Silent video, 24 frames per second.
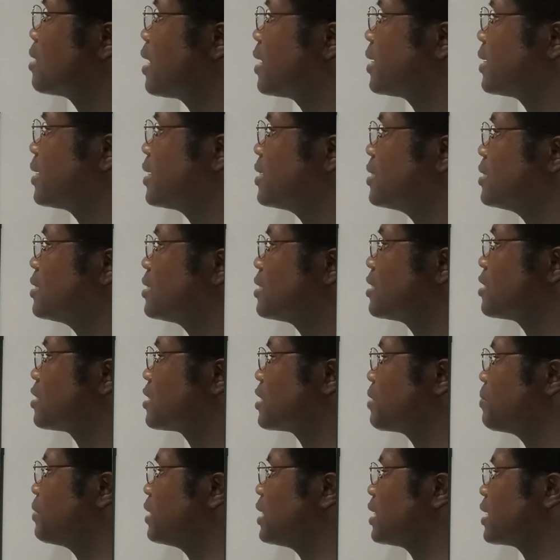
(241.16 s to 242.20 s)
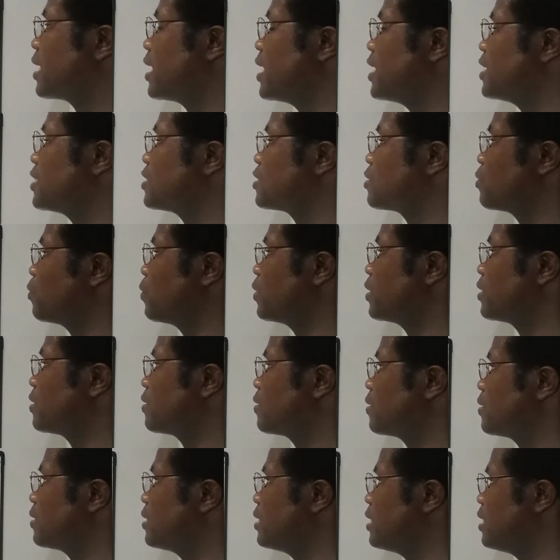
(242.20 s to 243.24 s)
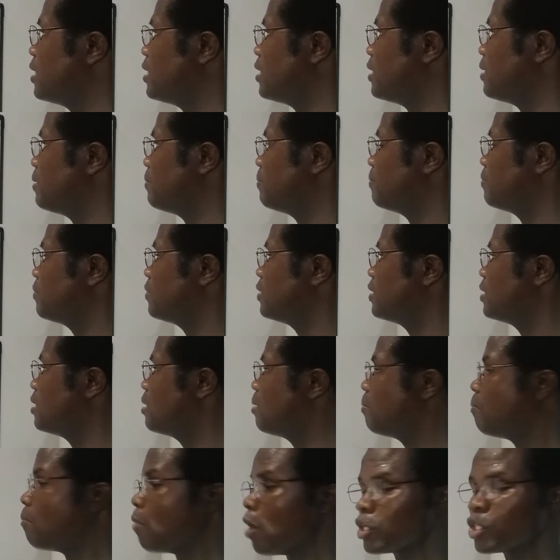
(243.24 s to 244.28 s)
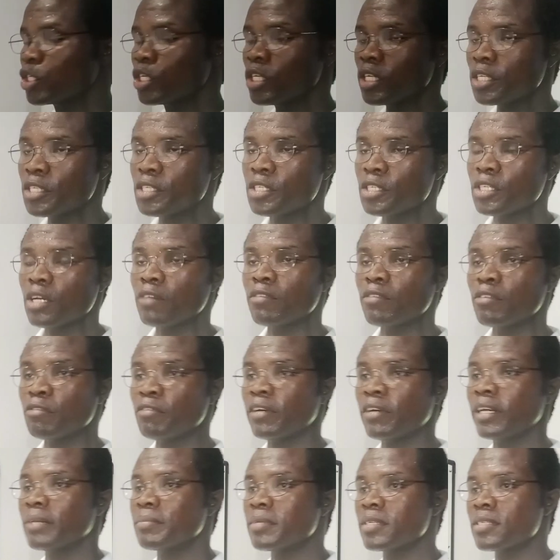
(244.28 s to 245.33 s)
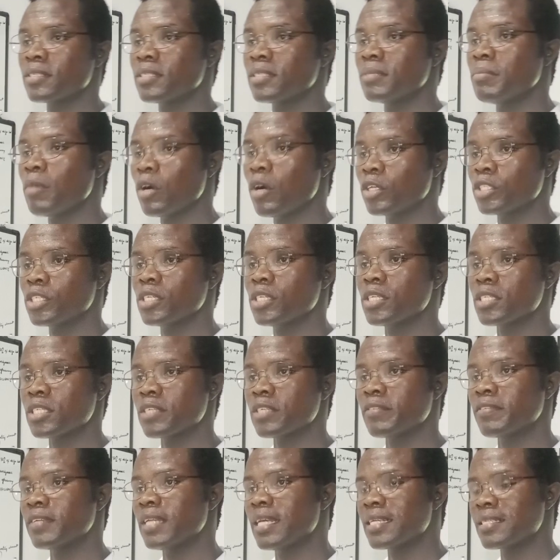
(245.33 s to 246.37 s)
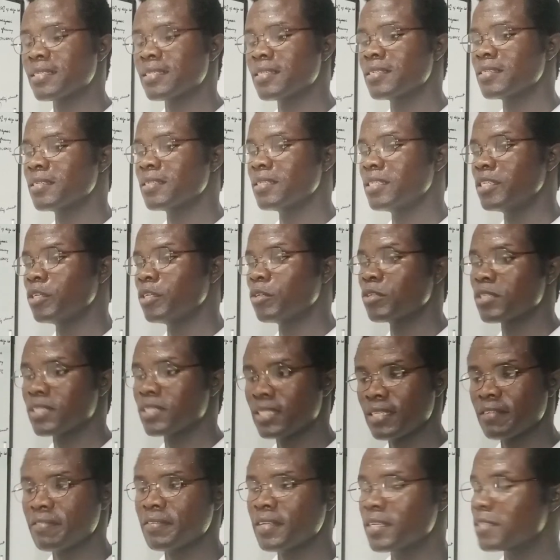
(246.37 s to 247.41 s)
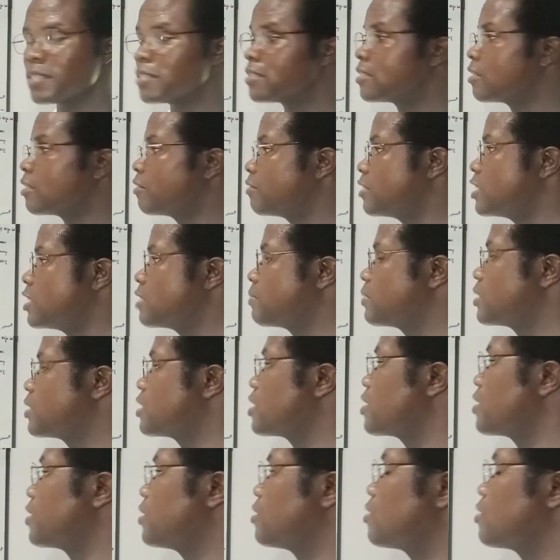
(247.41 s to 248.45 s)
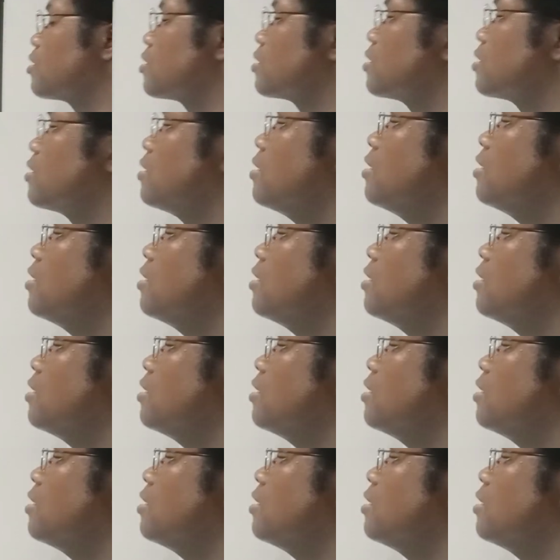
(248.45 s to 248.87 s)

And it's a similar case with the modulus of the fibers, the modulus of elasticity or the stiffness of these materials.